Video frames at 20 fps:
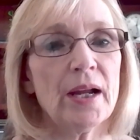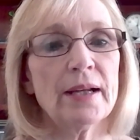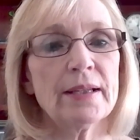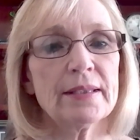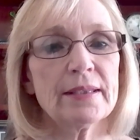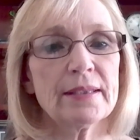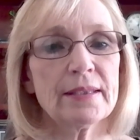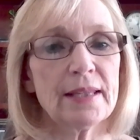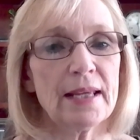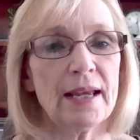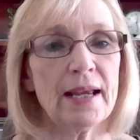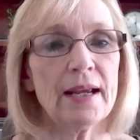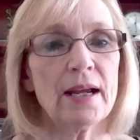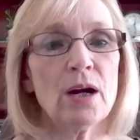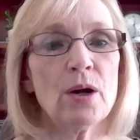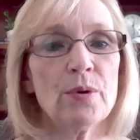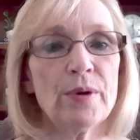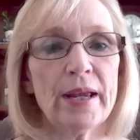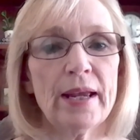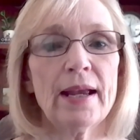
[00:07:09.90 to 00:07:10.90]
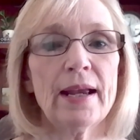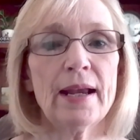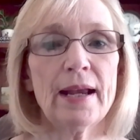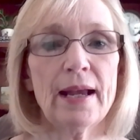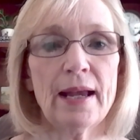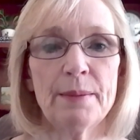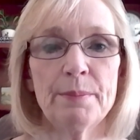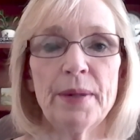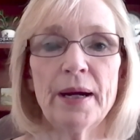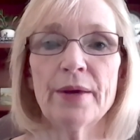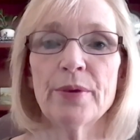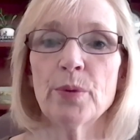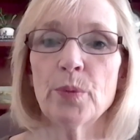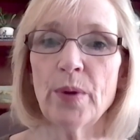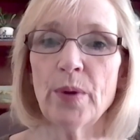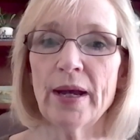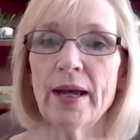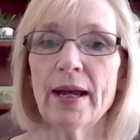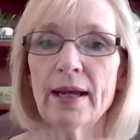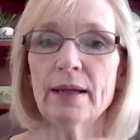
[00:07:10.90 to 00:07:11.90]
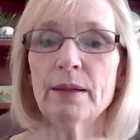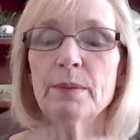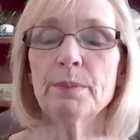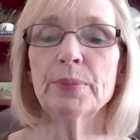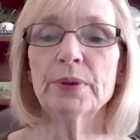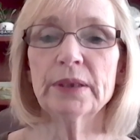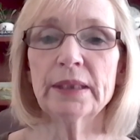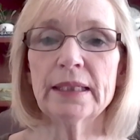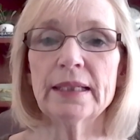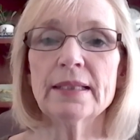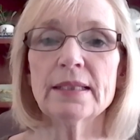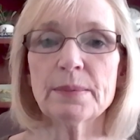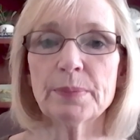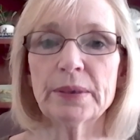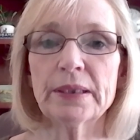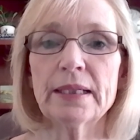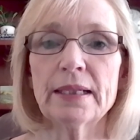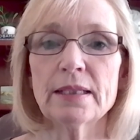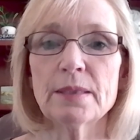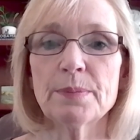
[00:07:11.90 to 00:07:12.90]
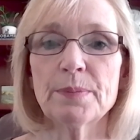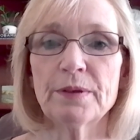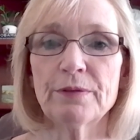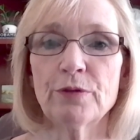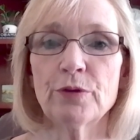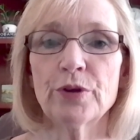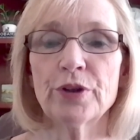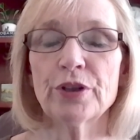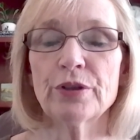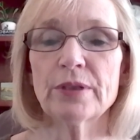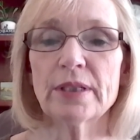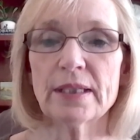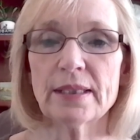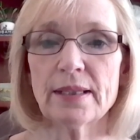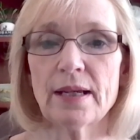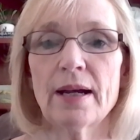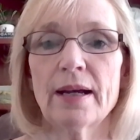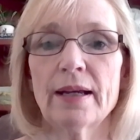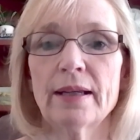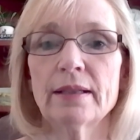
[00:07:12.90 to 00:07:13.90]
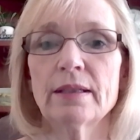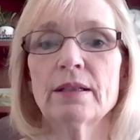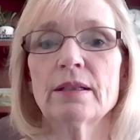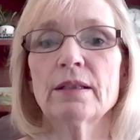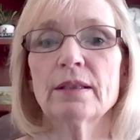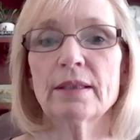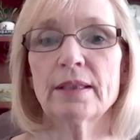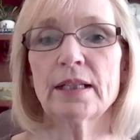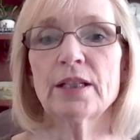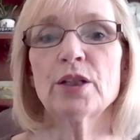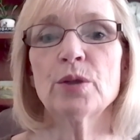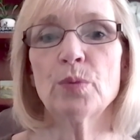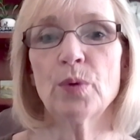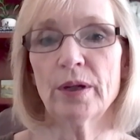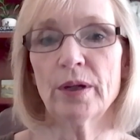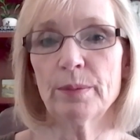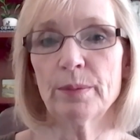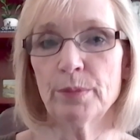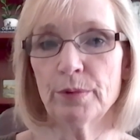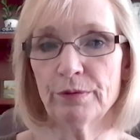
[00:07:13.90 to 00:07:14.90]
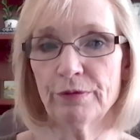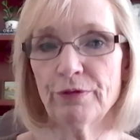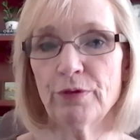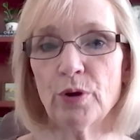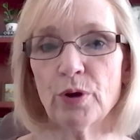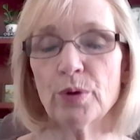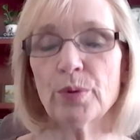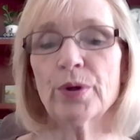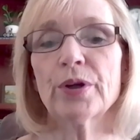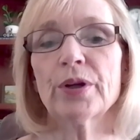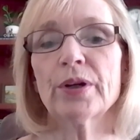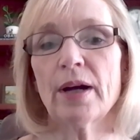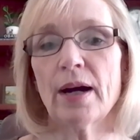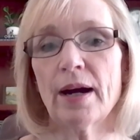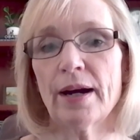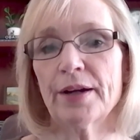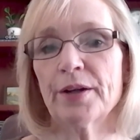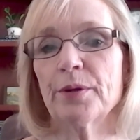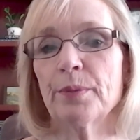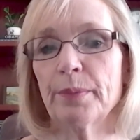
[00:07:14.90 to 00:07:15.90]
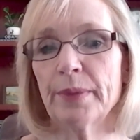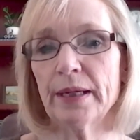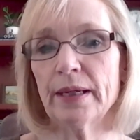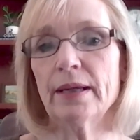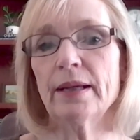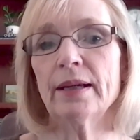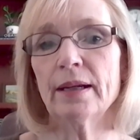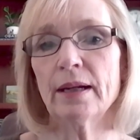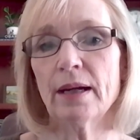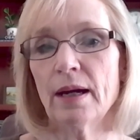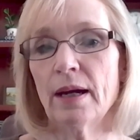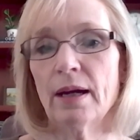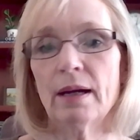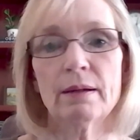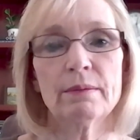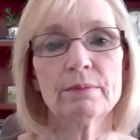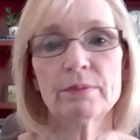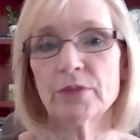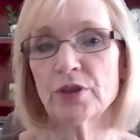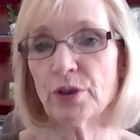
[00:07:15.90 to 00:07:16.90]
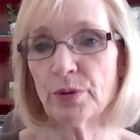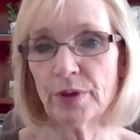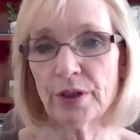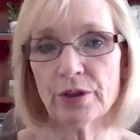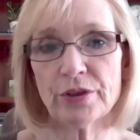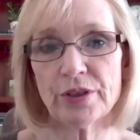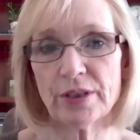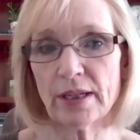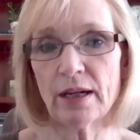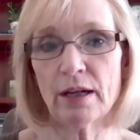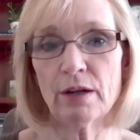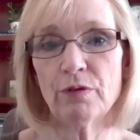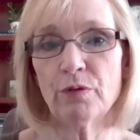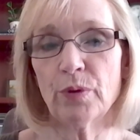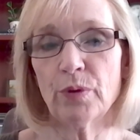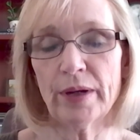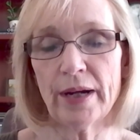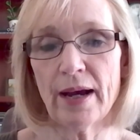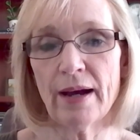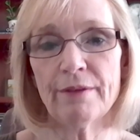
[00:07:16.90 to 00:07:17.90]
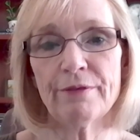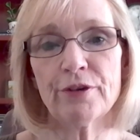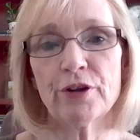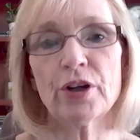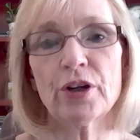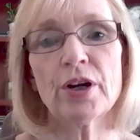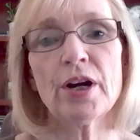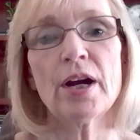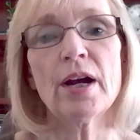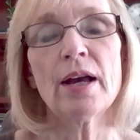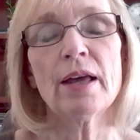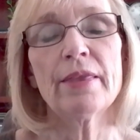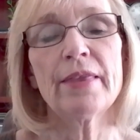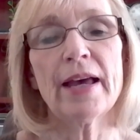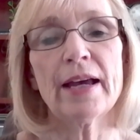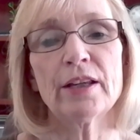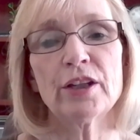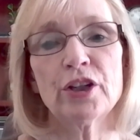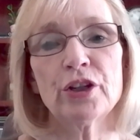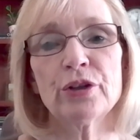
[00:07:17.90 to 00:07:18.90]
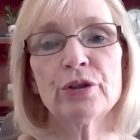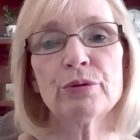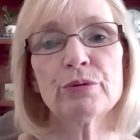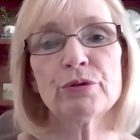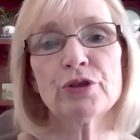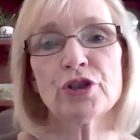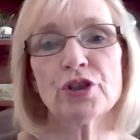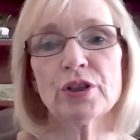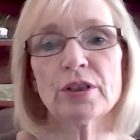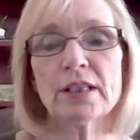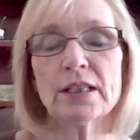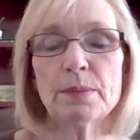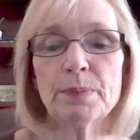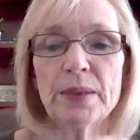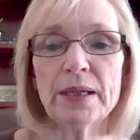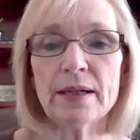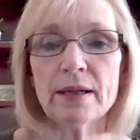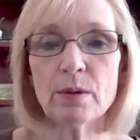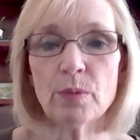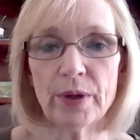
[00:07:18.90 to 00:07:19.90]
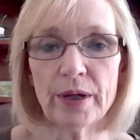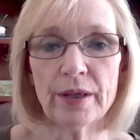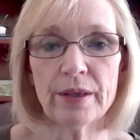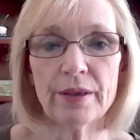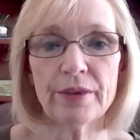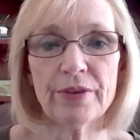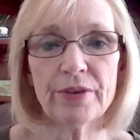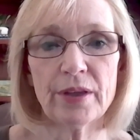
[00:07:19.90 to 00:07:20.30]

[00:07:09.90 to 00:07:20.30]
I say, okay, and by the way, please, before you decide that you want to move forward, hire me, do it yourself, whatever, that you should speak with